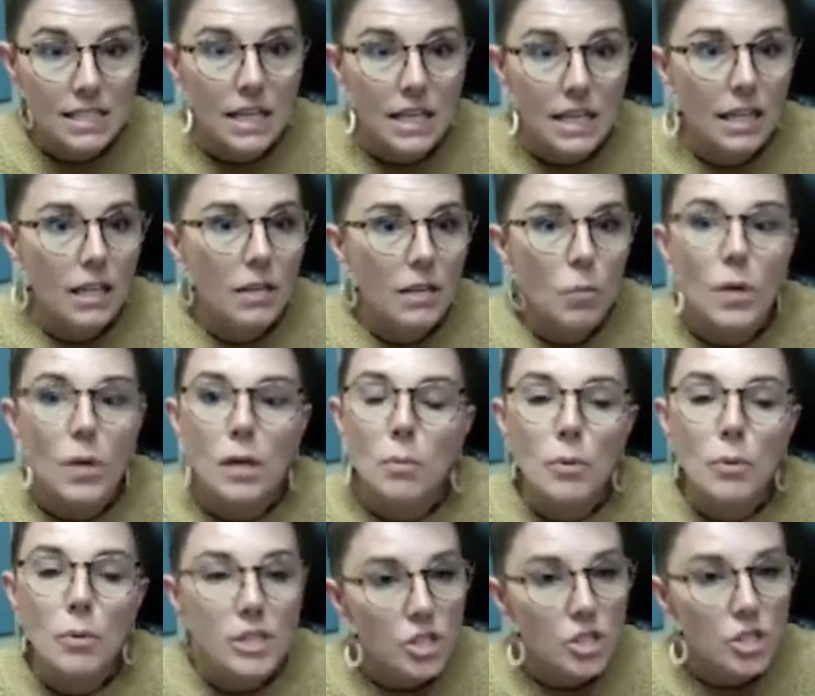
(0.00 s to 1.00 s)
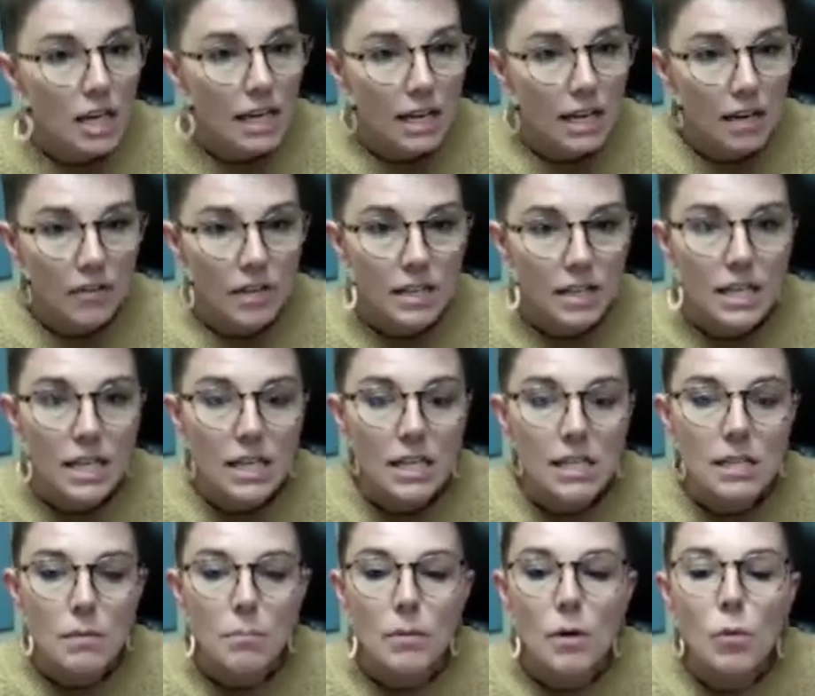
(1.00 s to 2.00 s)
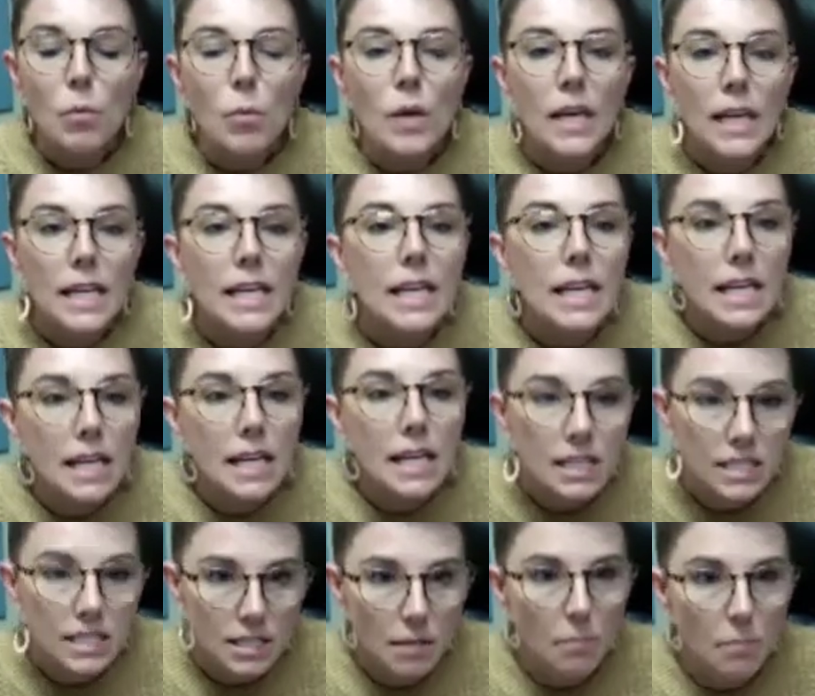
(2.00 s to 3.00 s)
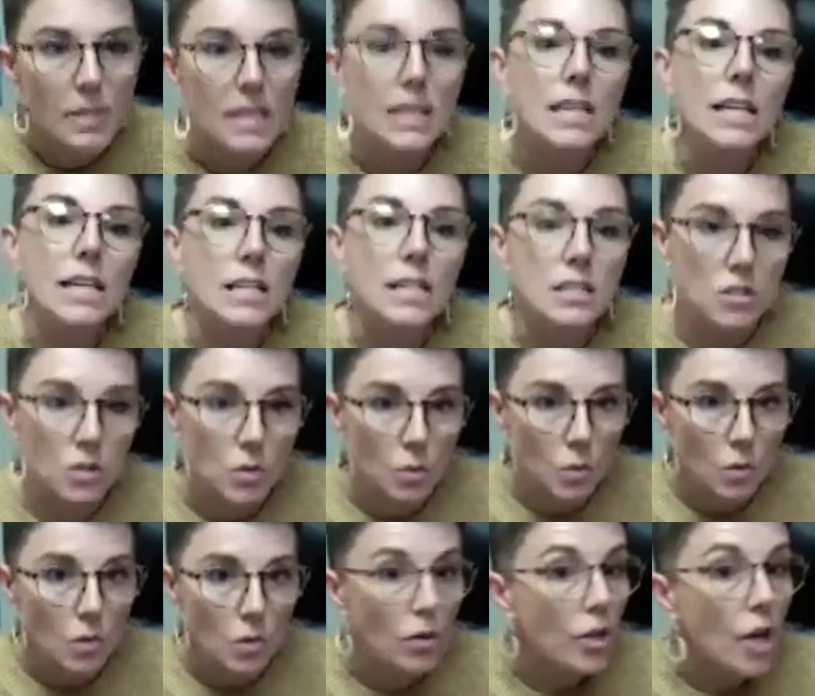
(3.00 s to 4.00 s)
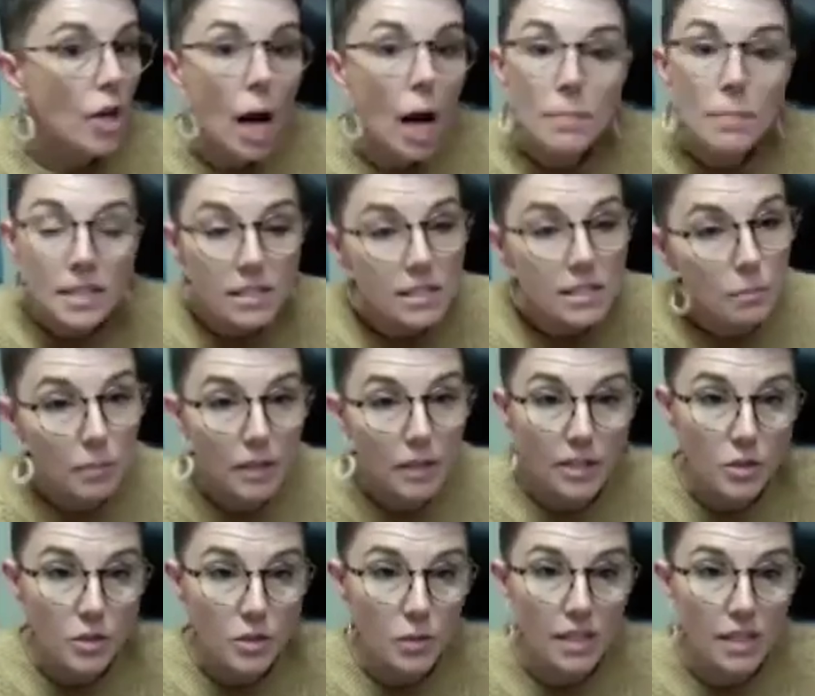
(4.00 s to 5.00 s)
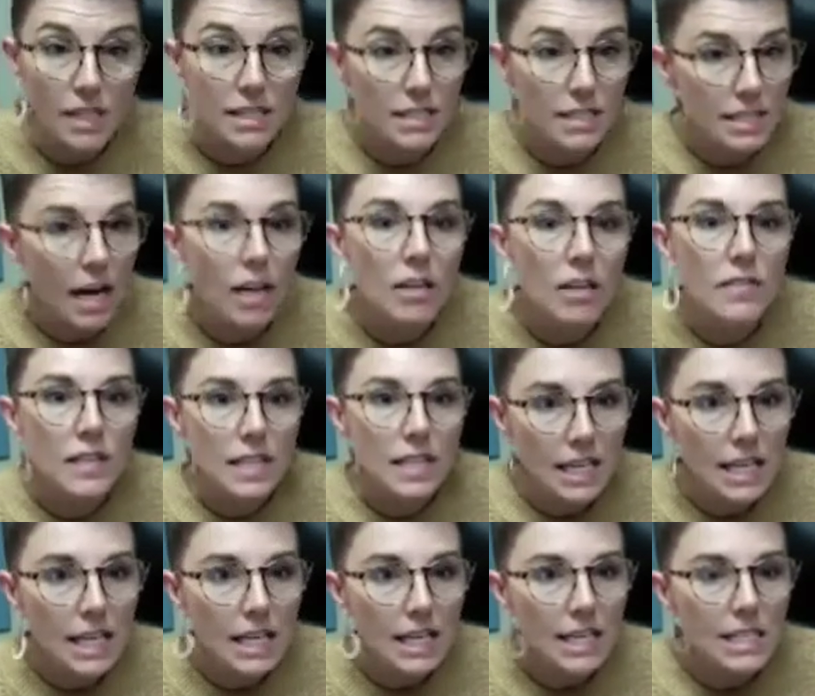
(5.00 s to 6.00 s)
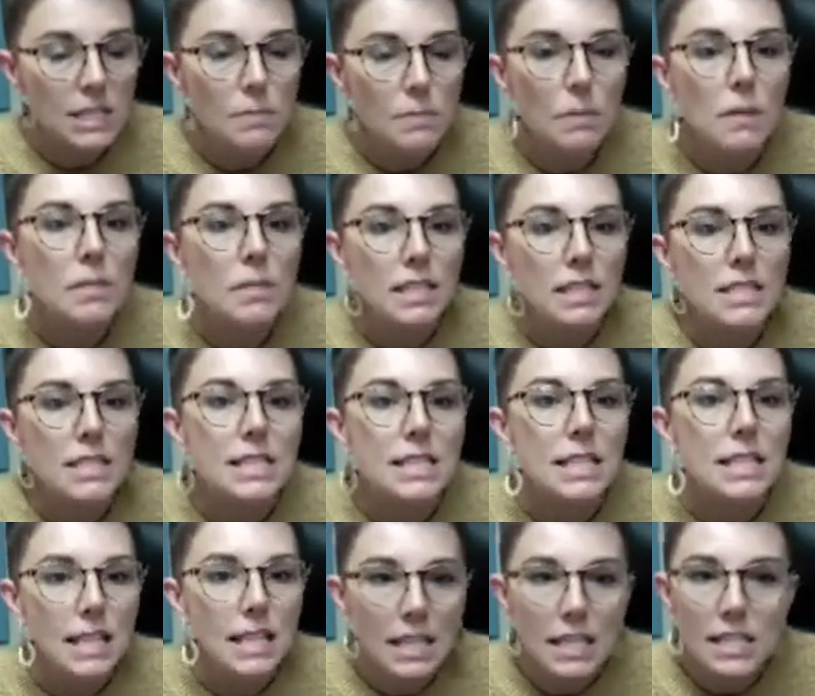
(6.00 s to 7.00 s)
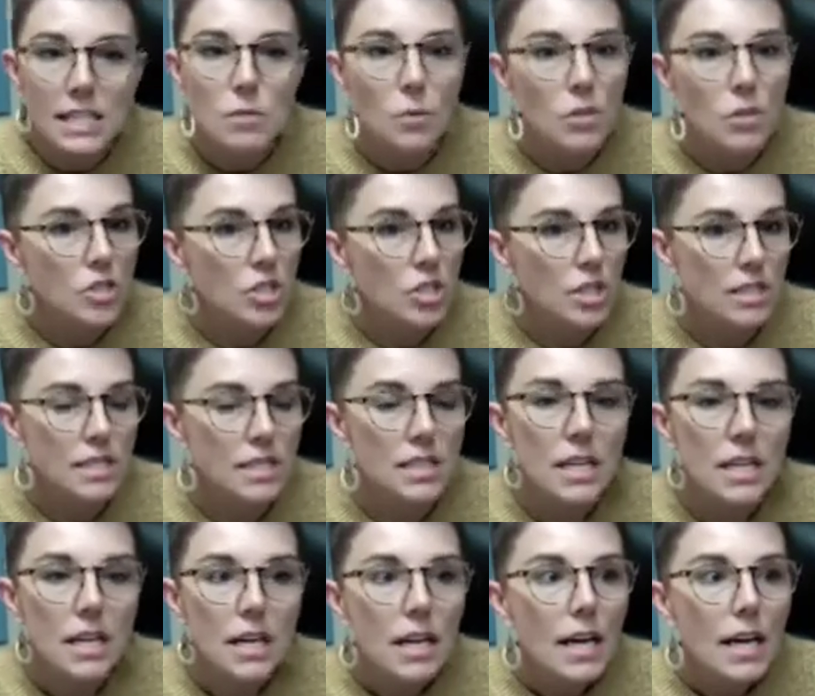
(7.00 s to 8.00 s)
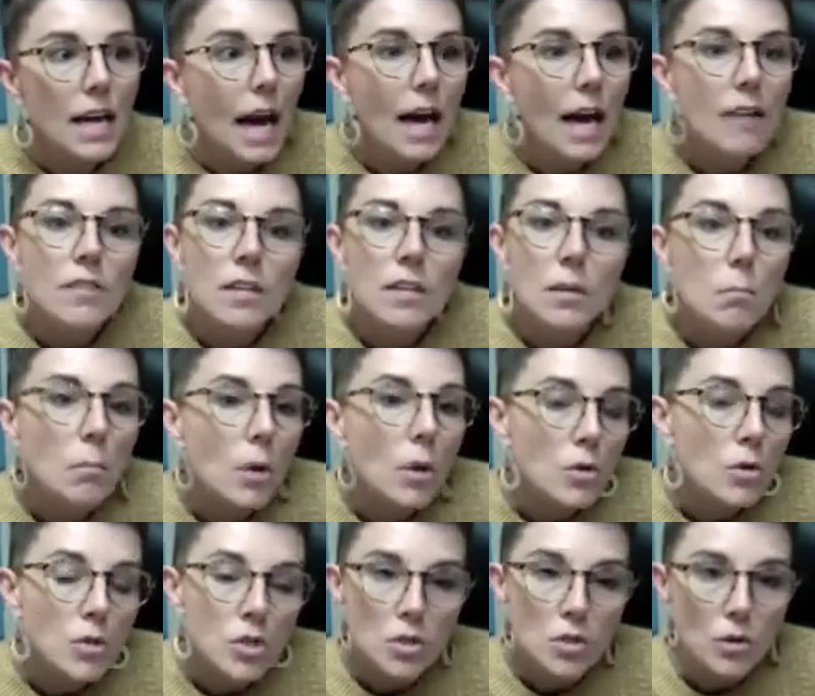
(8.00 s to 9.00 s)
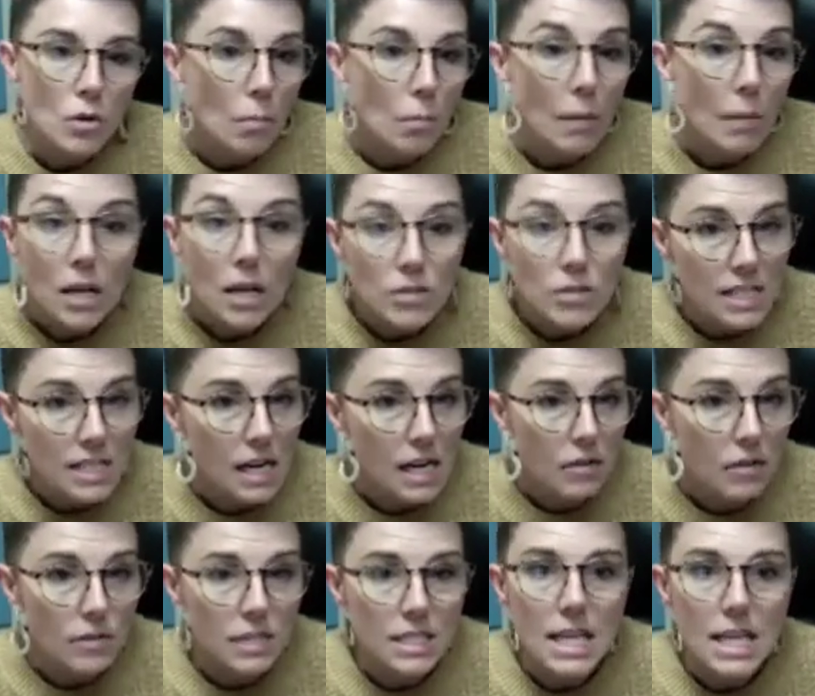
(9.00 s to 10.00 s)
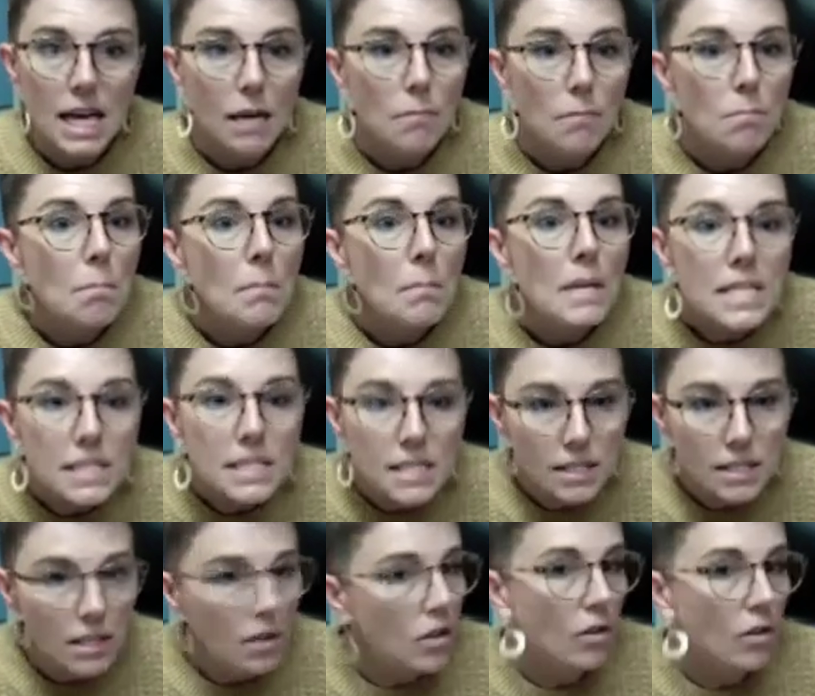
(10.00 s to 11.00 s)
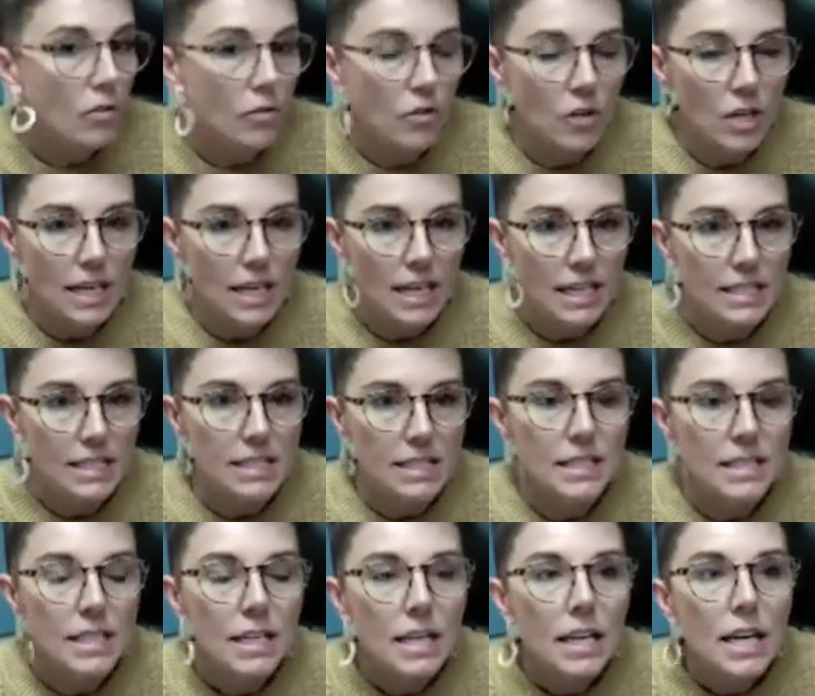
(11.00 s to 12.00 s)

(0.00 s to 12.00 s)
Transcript: Like, we appreciate everything, but we need to be in school, not because the parents were getting tired of the kids, but because the kids were just having emotional meltdowns. They missed their friends.